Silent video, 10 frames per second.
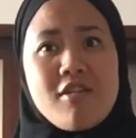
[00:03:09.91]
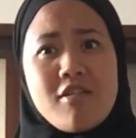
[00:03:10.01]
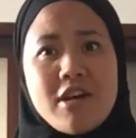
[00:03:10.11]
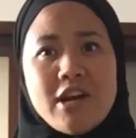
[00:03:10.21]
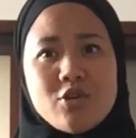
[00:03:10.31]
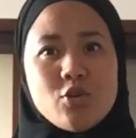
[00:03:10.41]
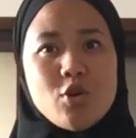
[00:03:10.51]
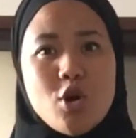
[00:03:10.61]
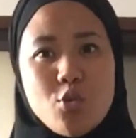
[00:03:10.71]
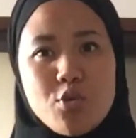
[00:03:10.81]
Or I
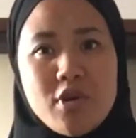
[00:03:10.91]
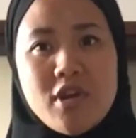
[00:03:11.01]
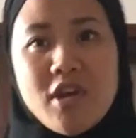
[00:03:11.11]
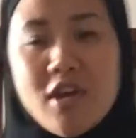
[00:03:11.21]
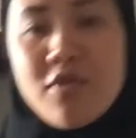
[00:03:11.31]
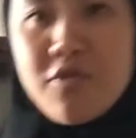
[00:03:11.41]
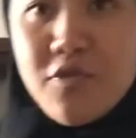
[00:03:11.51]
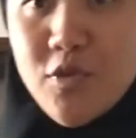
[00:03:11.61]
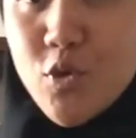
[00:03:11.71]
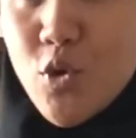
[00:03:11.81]
don't know
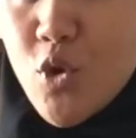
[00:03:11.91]
if you